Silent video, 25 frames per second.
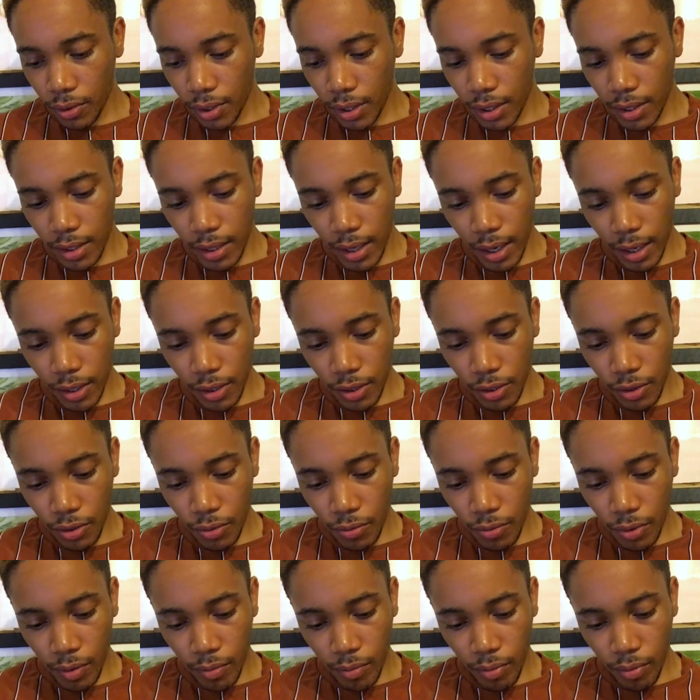is that
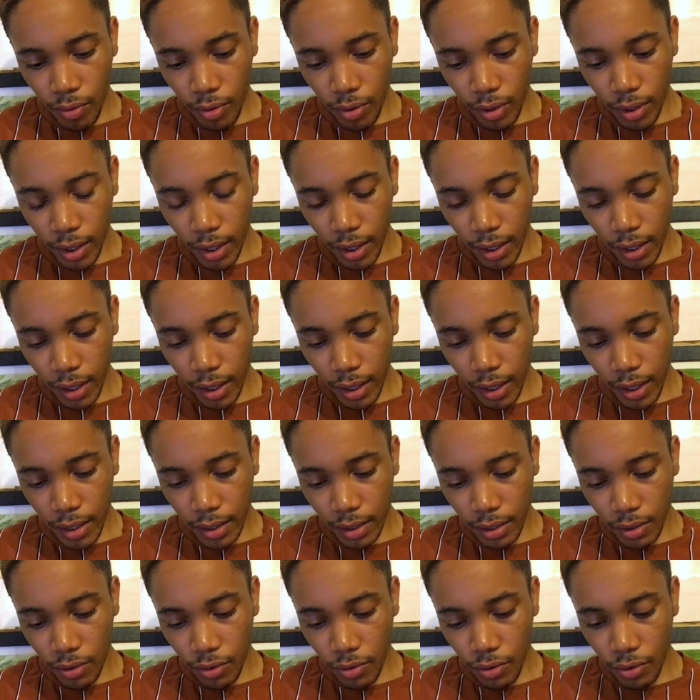you were brought here
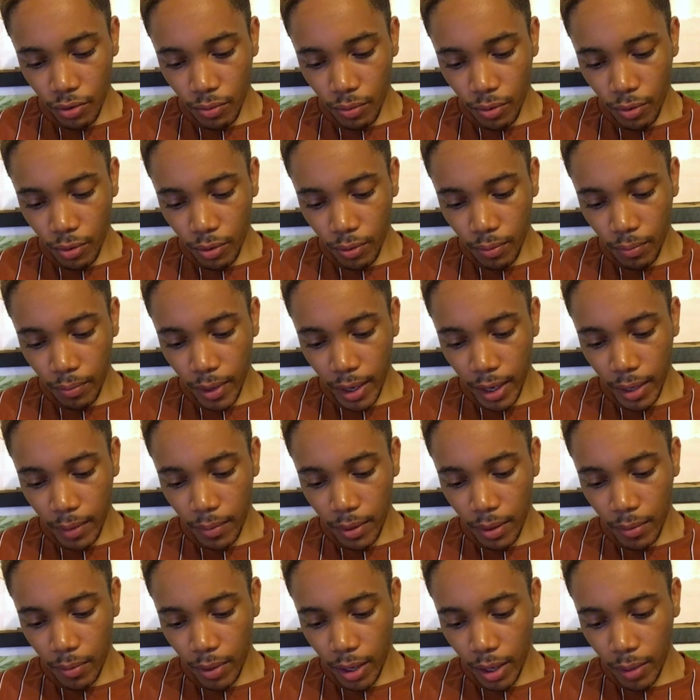as a newborn
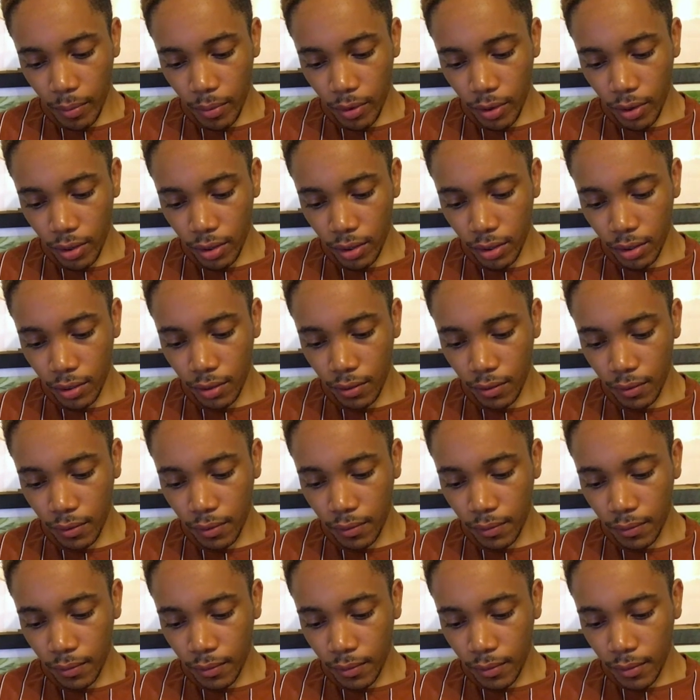baby by Merlin.
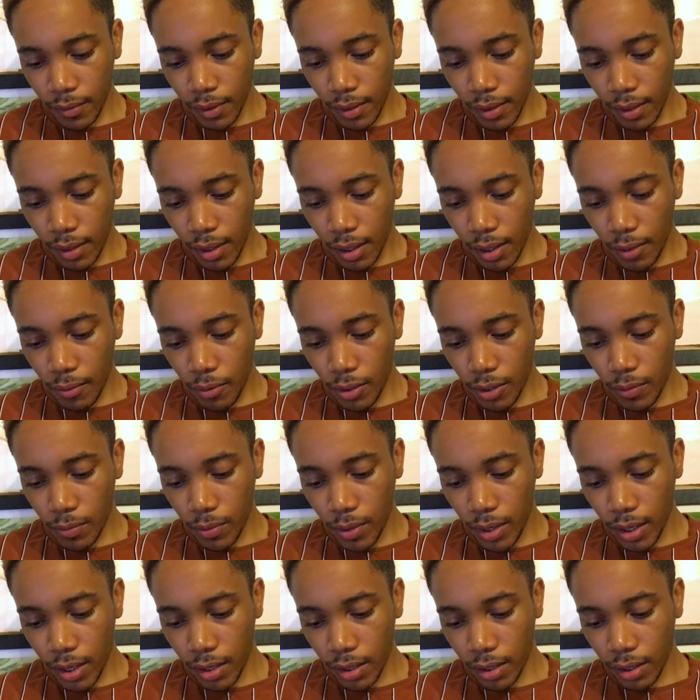It was
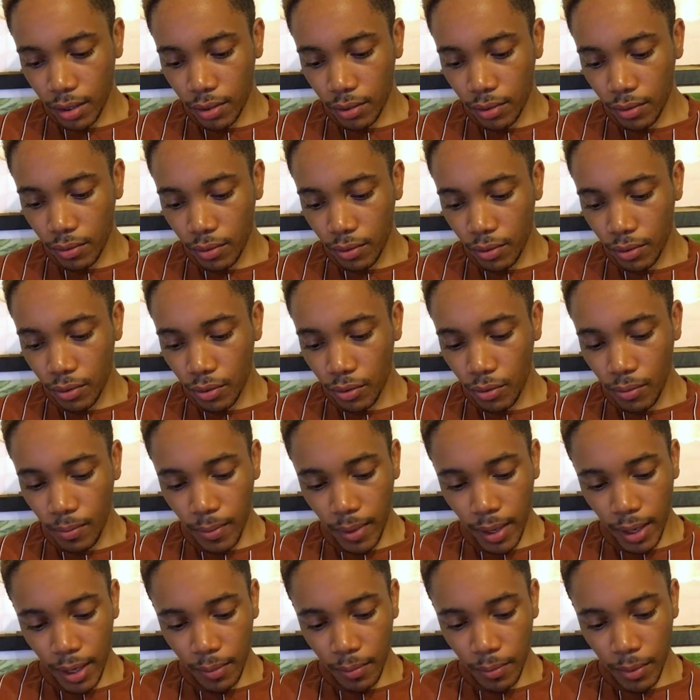Merlin who
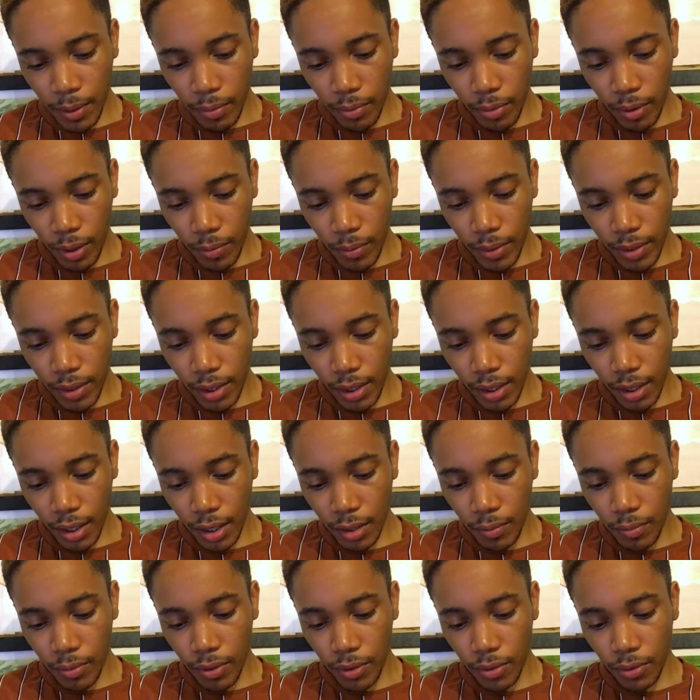made me promise to
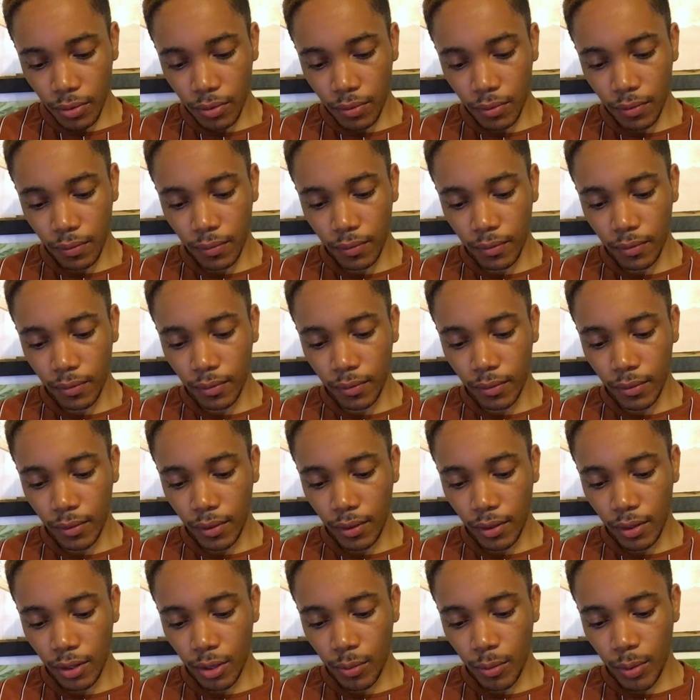keep you,
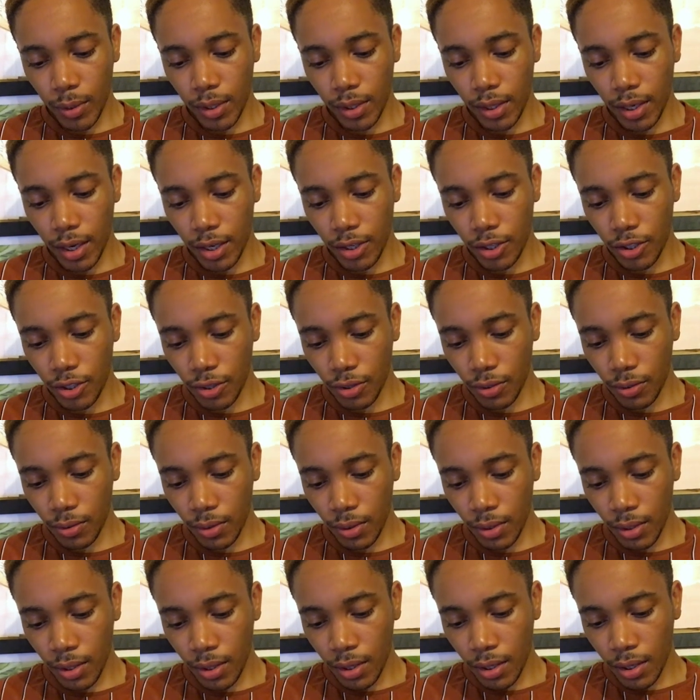to protect you,
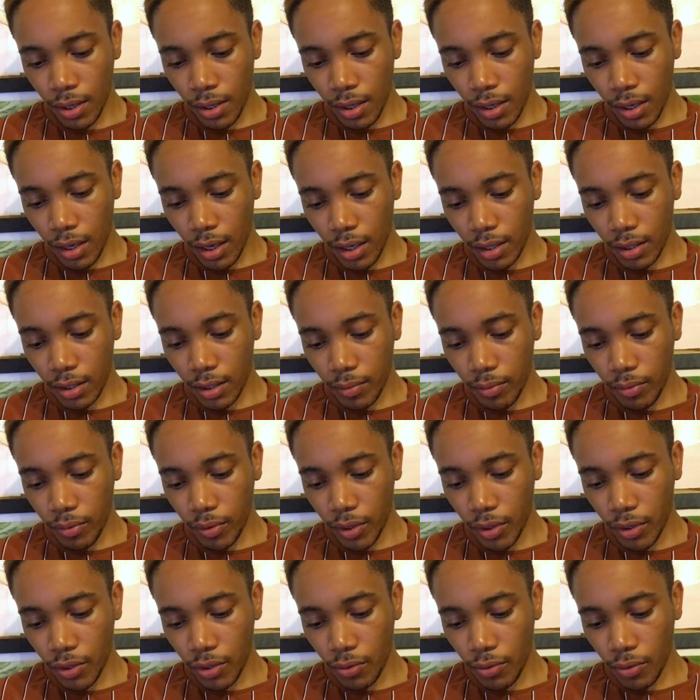and to
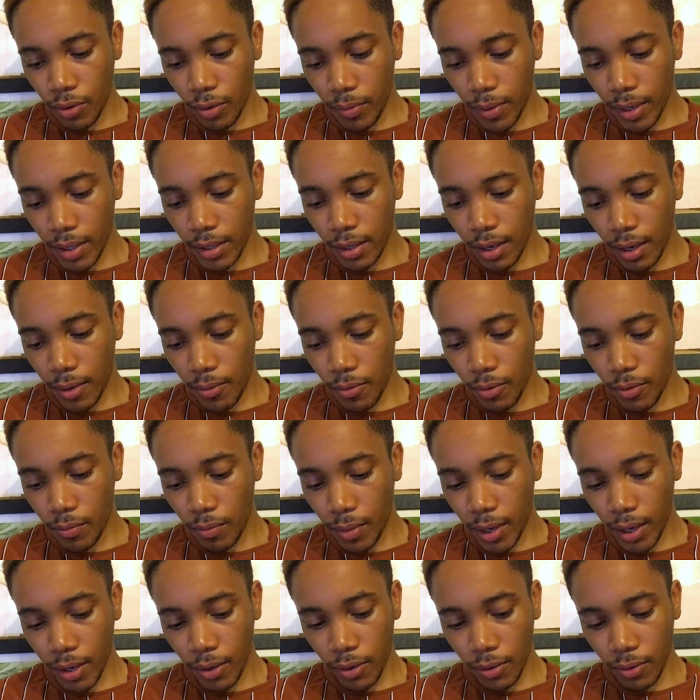bring you up as I would
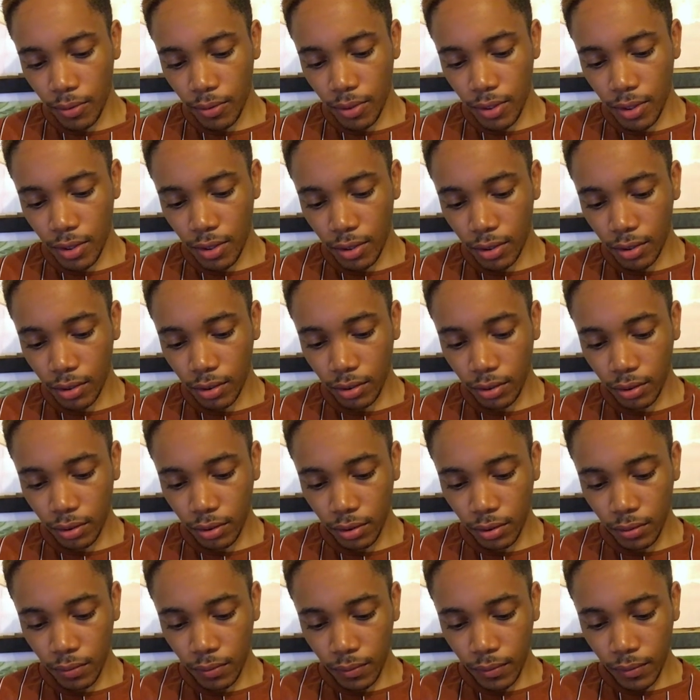my own son.
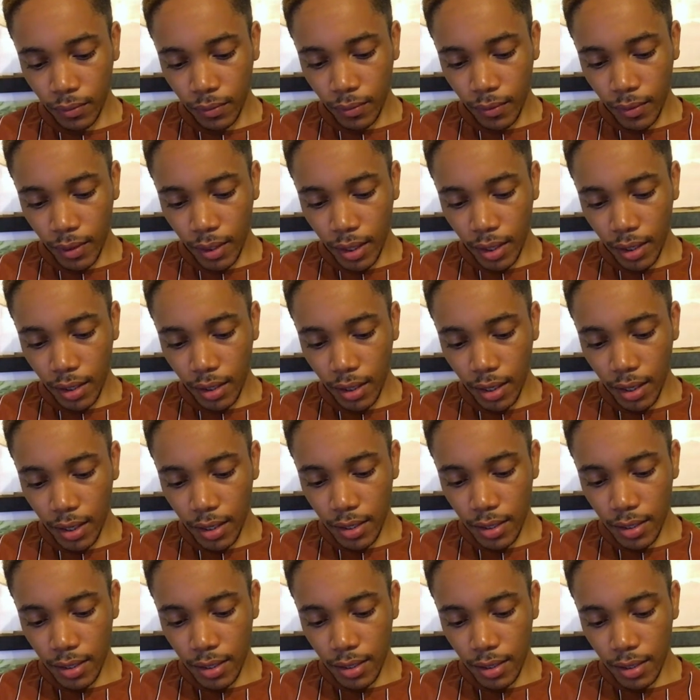And
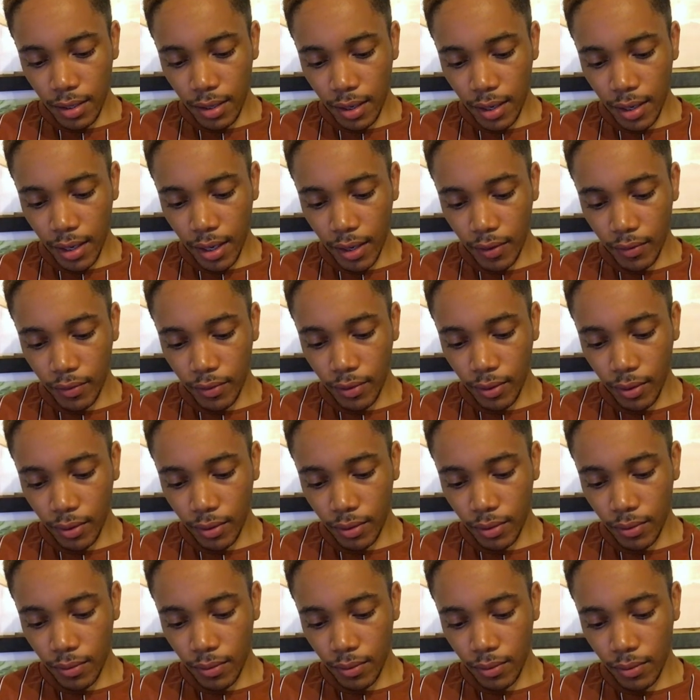this I have
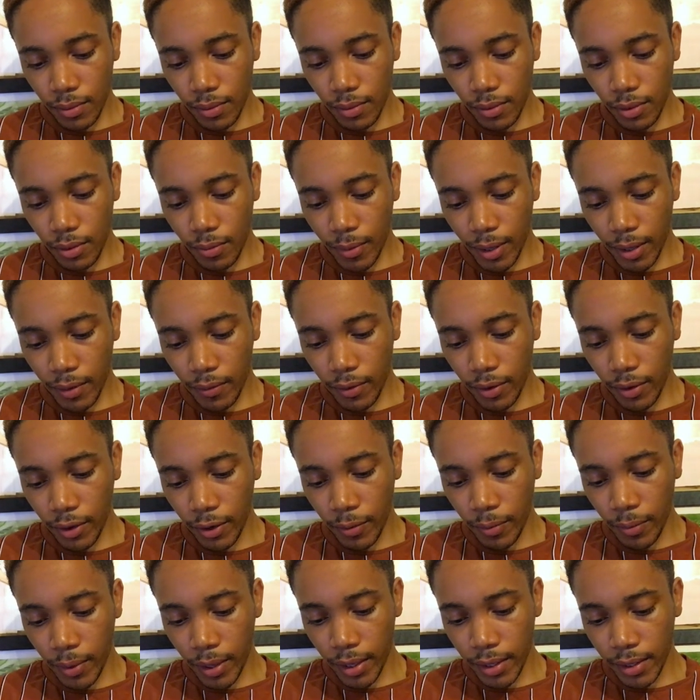done to my
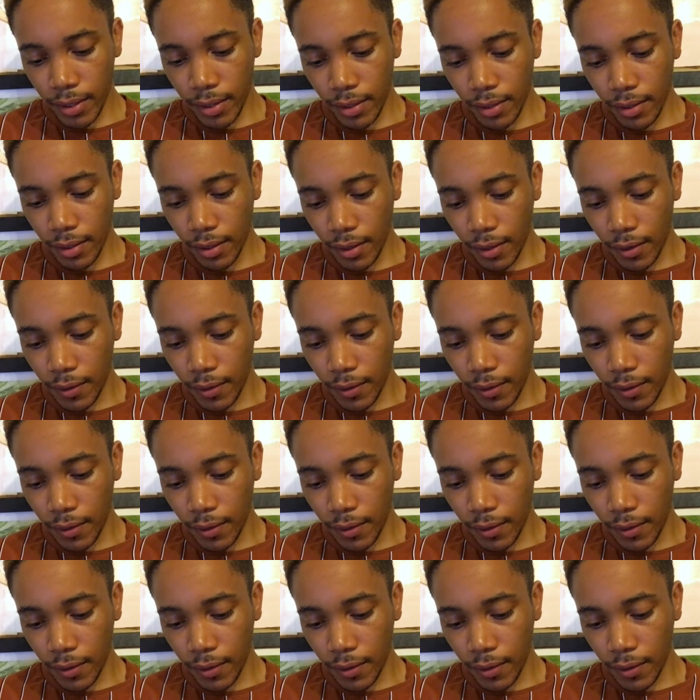very best.